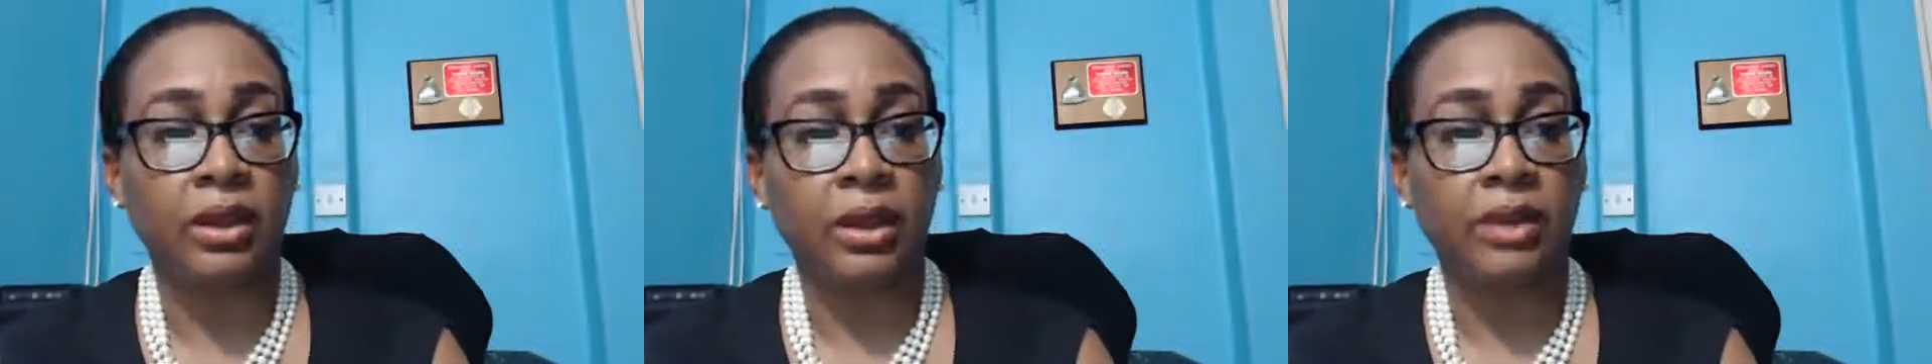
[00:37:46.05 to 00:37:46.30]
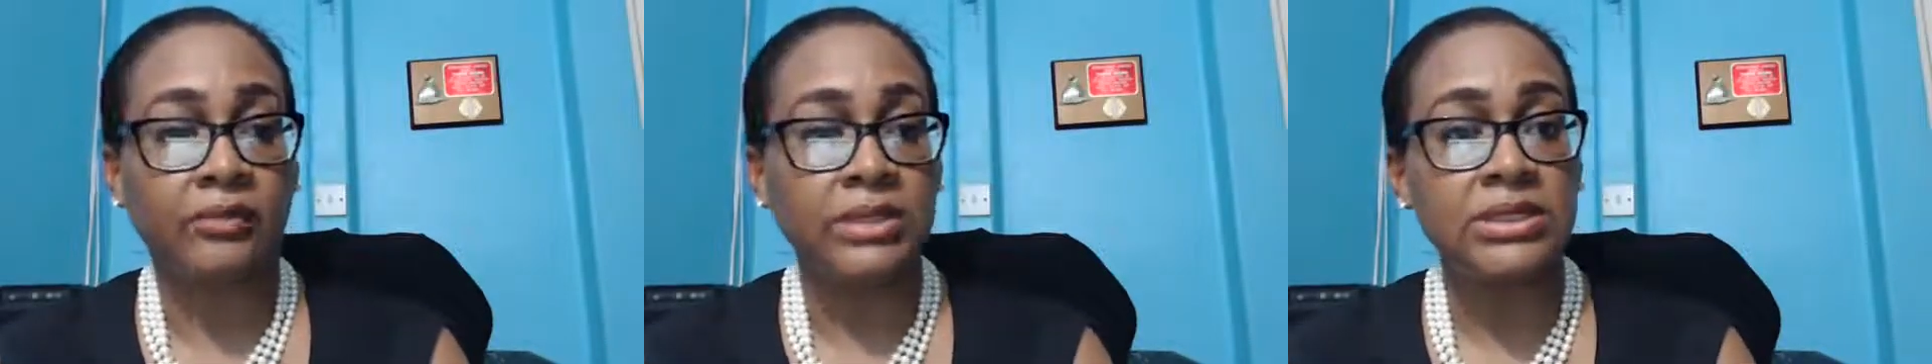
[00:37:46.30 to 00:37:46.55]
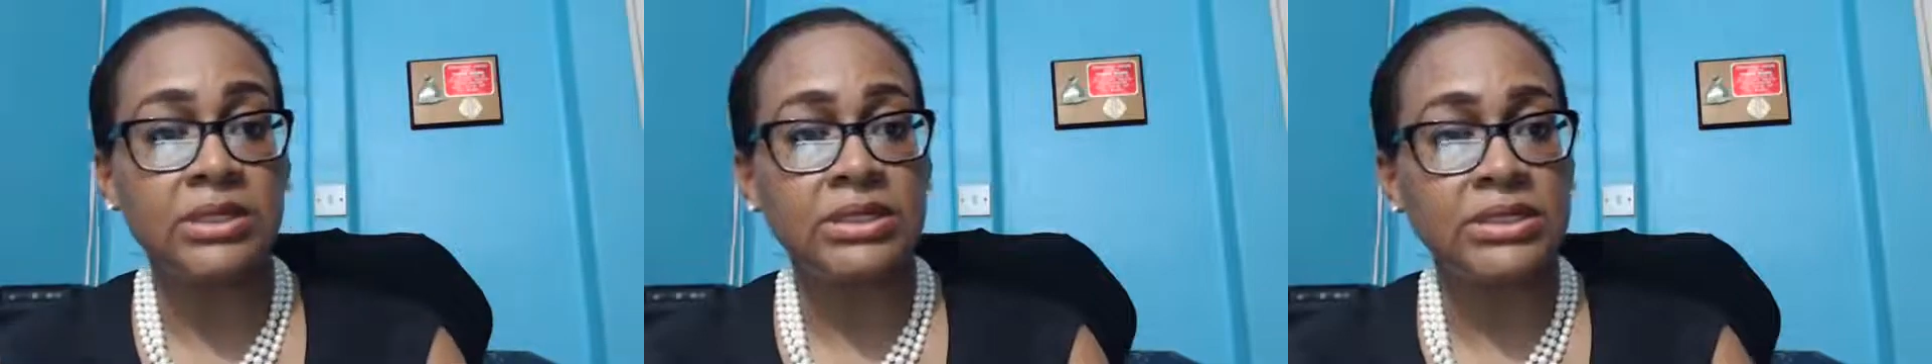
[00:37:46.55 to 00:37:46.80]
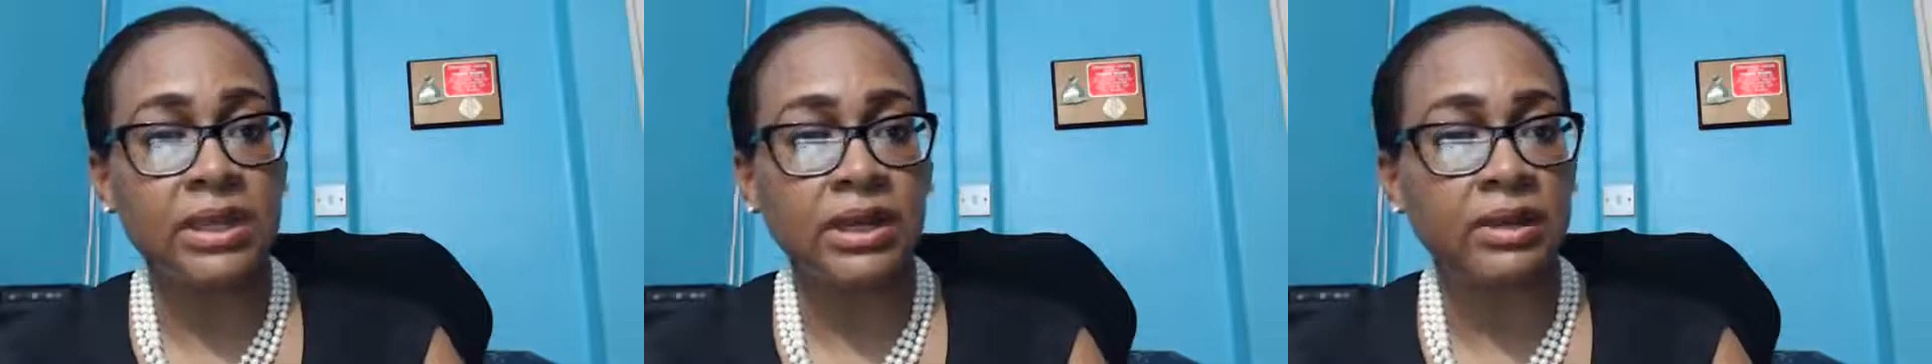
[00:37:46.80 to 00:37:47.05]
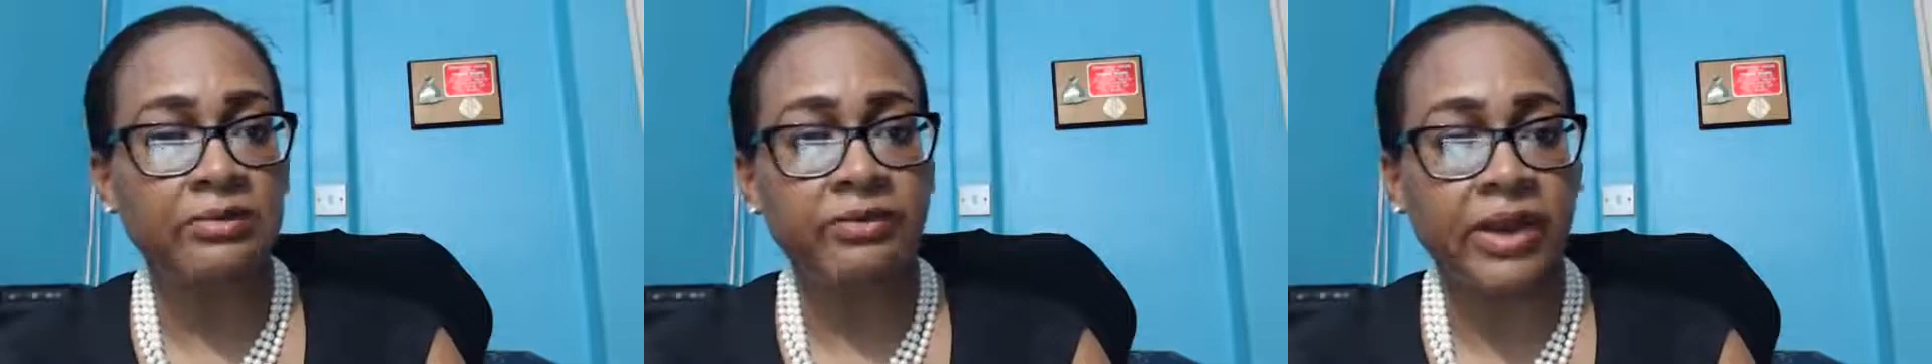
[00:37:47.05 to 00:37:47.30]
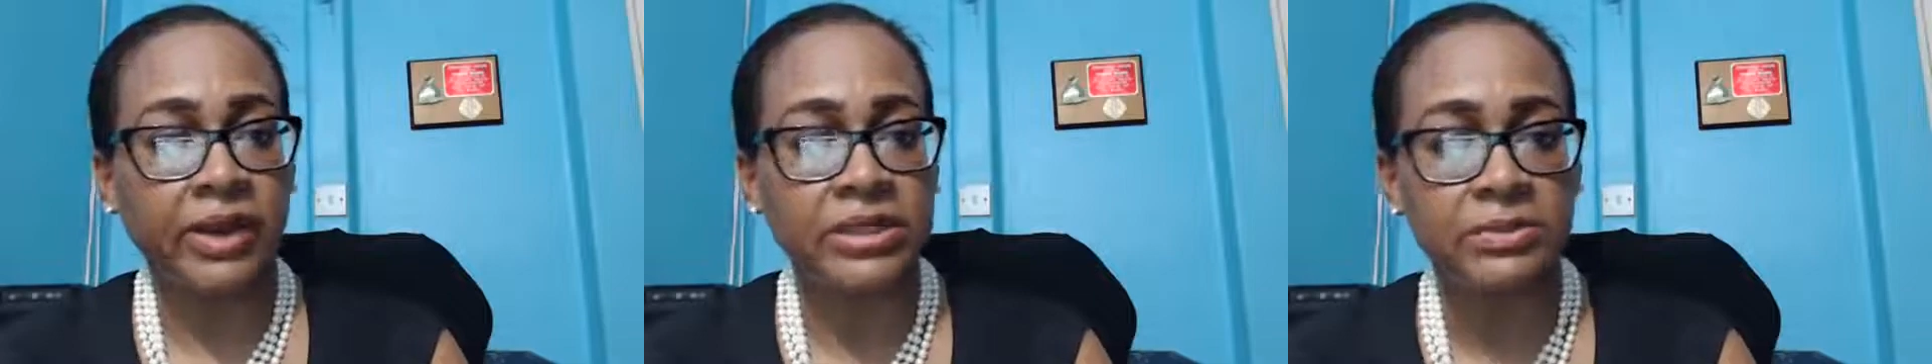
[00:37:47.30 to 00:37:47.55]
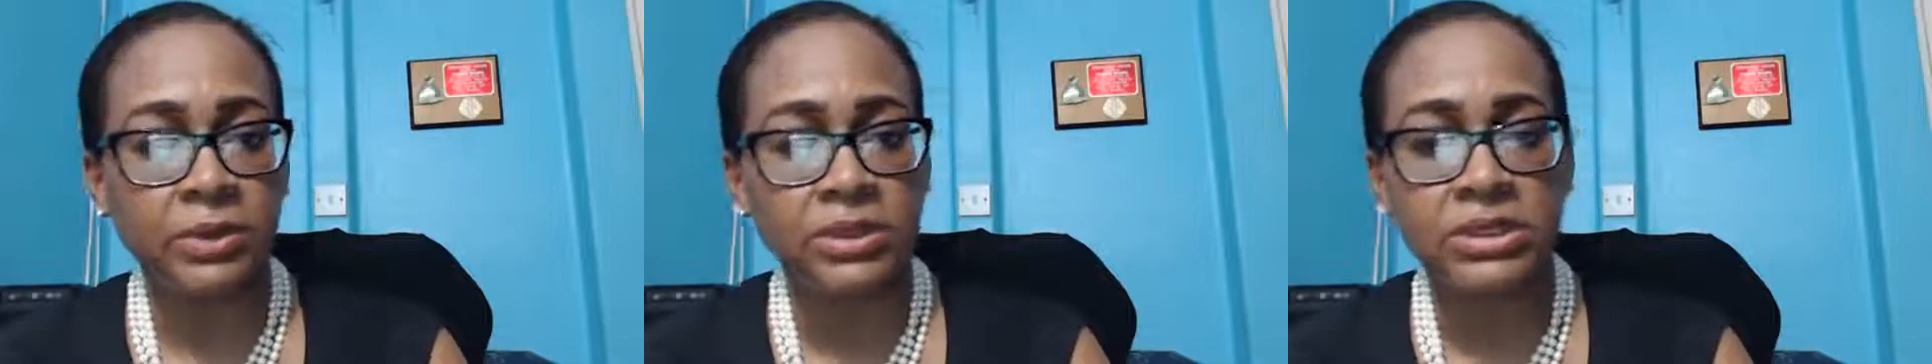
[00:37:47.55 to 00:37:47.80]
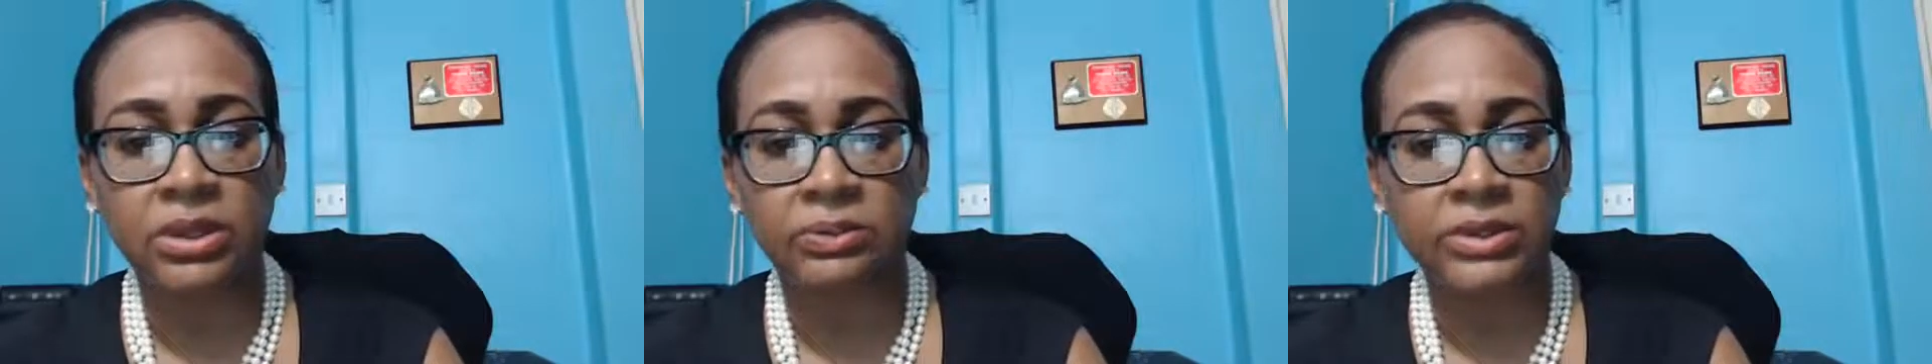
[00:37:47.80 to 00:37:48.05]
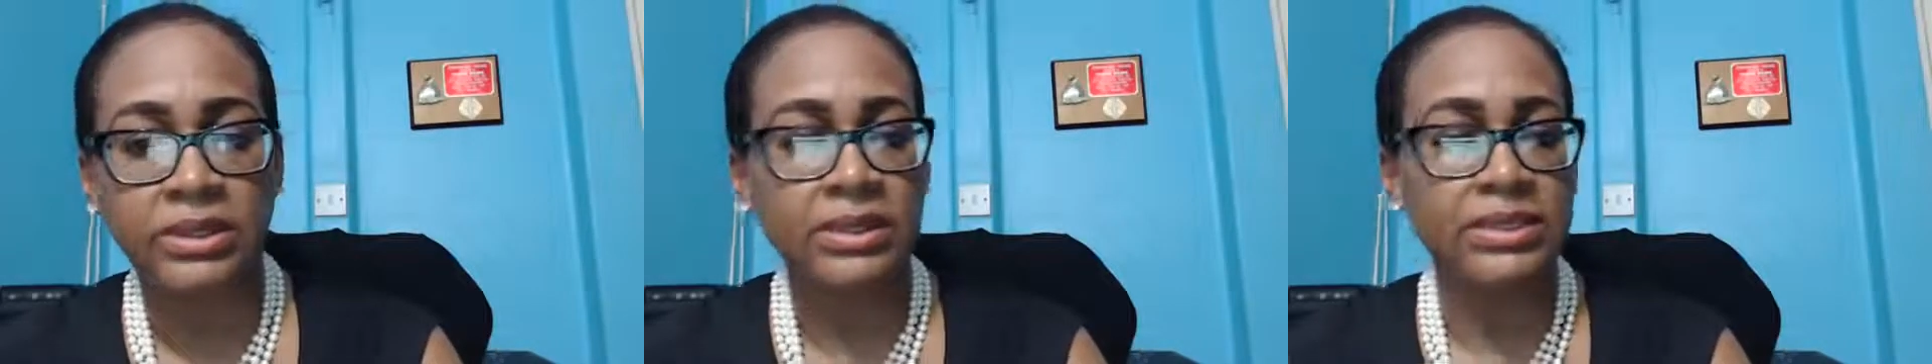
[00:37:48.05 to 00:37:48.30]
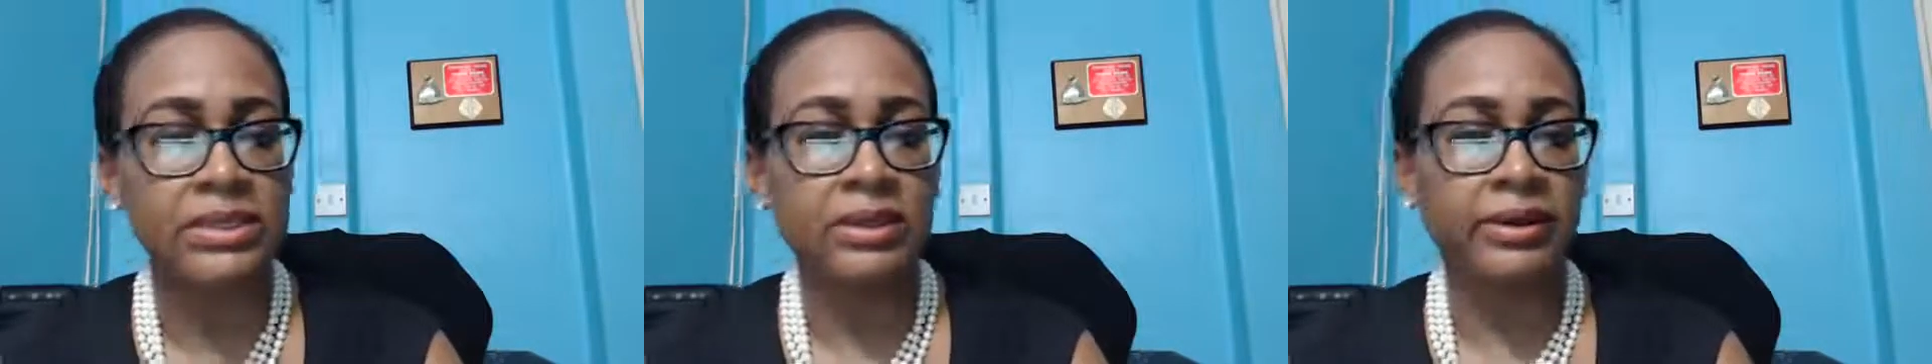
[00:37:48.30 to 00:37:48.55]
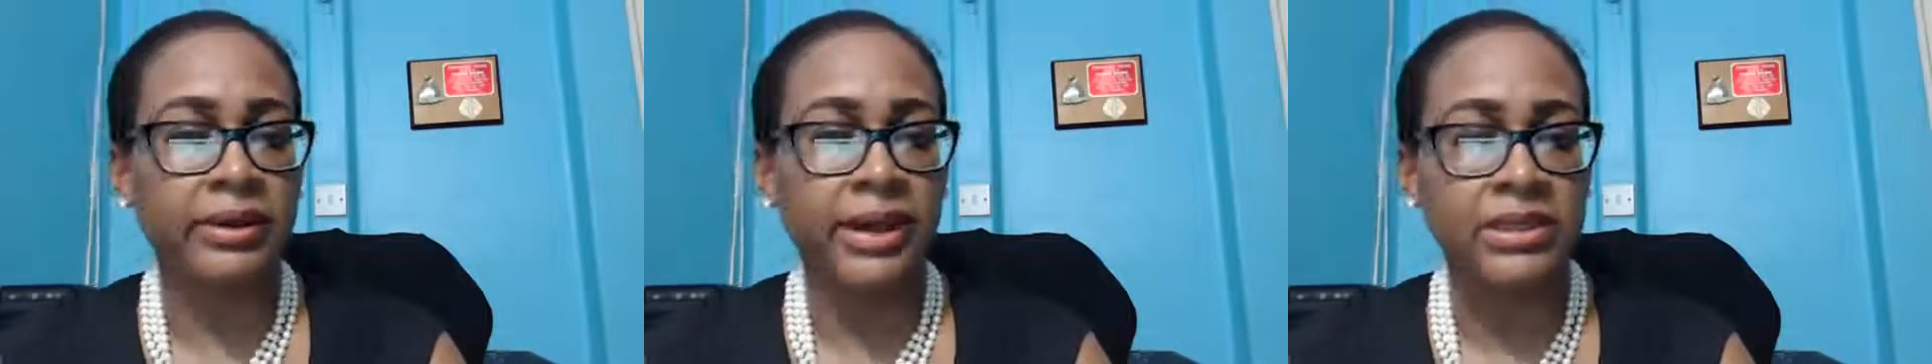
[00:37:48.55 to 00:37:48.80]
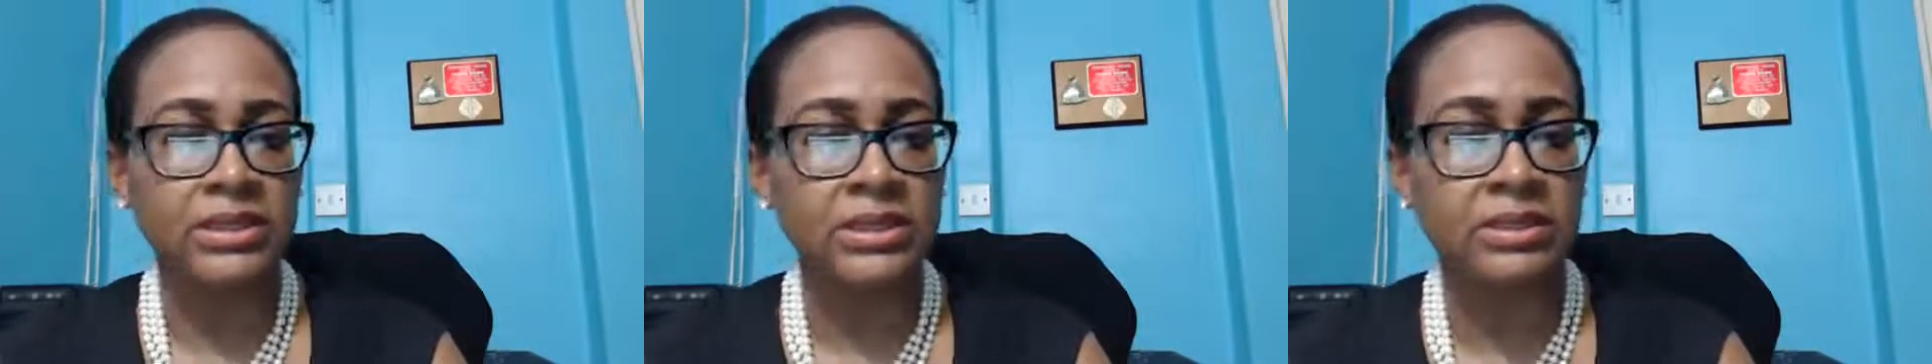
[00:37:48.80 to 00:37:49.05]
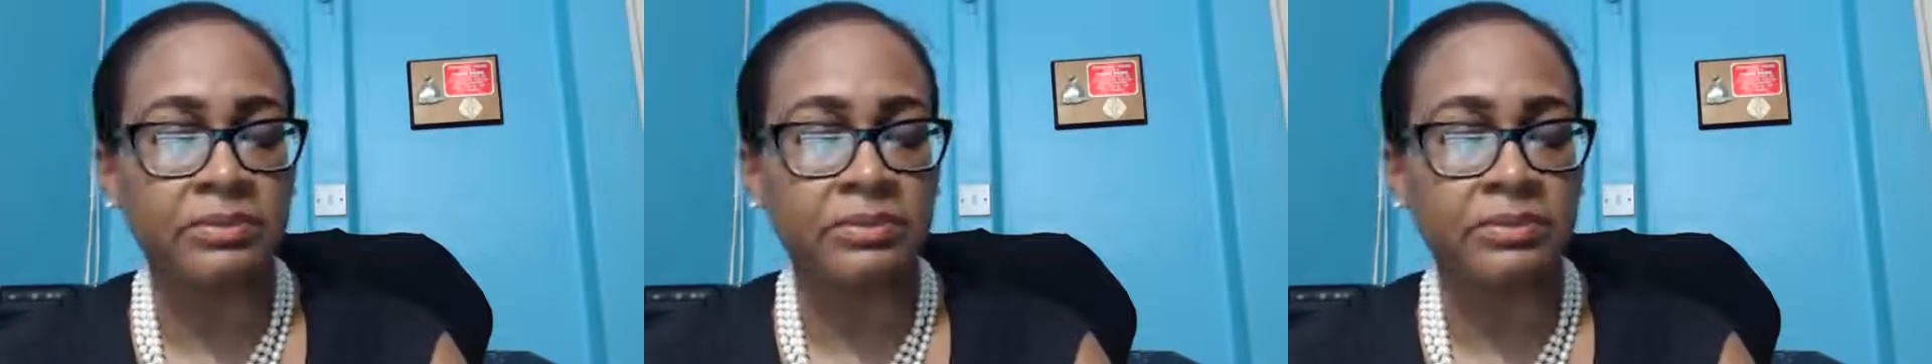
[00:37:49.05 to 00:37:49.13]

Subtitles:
everything's selling fast, but something is here that has